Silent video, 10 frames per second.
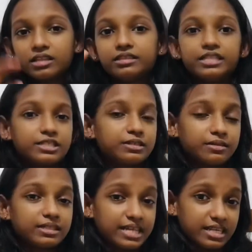This
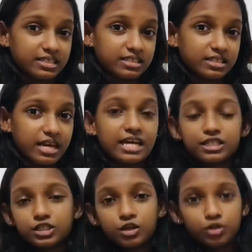set, as
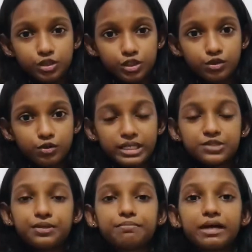I told you, is
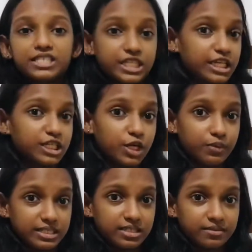written by C.S.
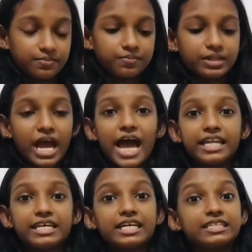Lewis.
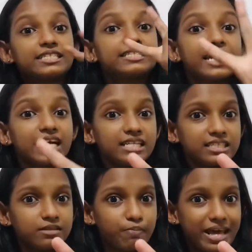And in the second
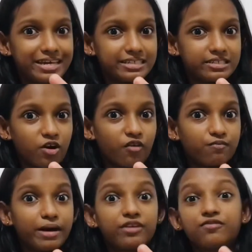place of
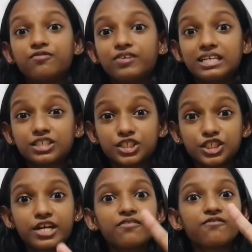my
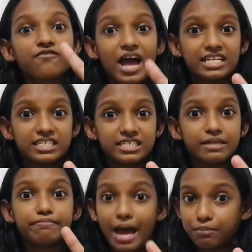fiction fantasy
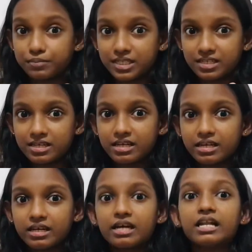maps.
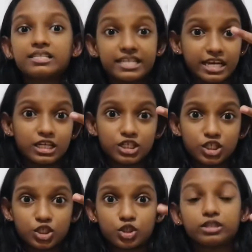
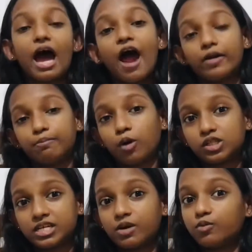Second to the Harry
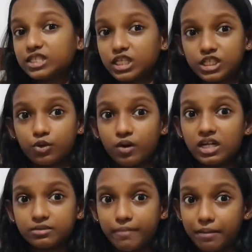Potter Wizarding
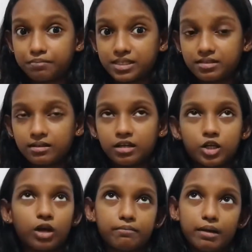World maps.
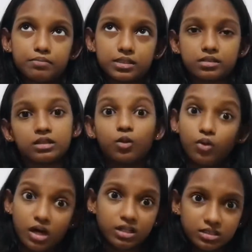Not maps, the
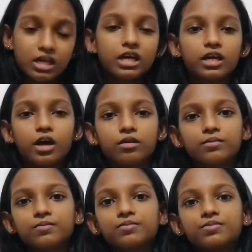world. You know,
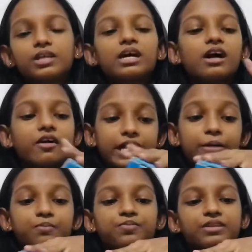okay.
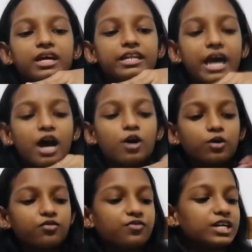
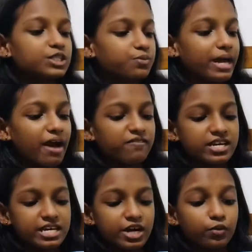Now, first we have
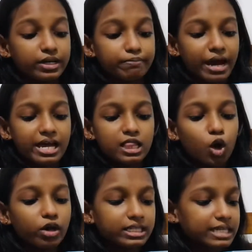here, written by
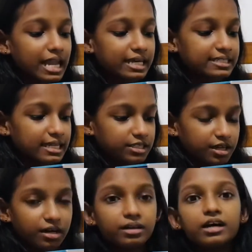Eliot Alexander,
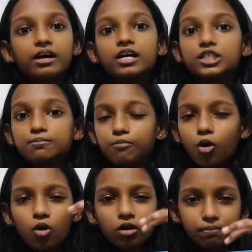a
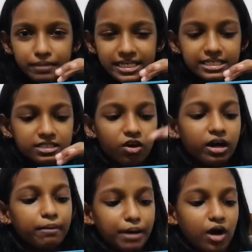small piece
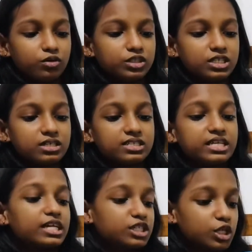about
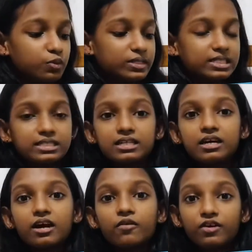C.S. Lewis's
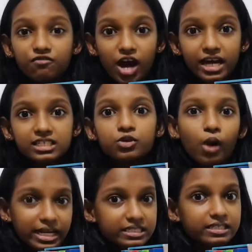refined
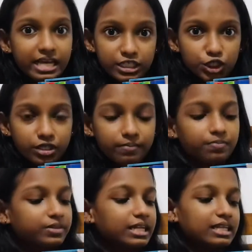writing nature.
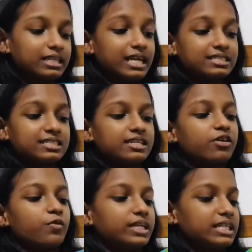Let's
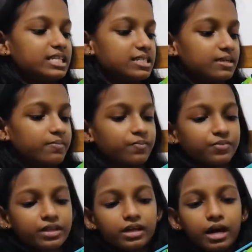read this.
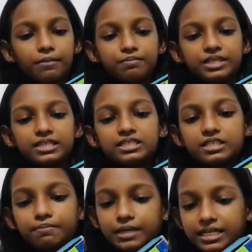This is
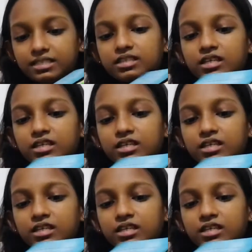the piece.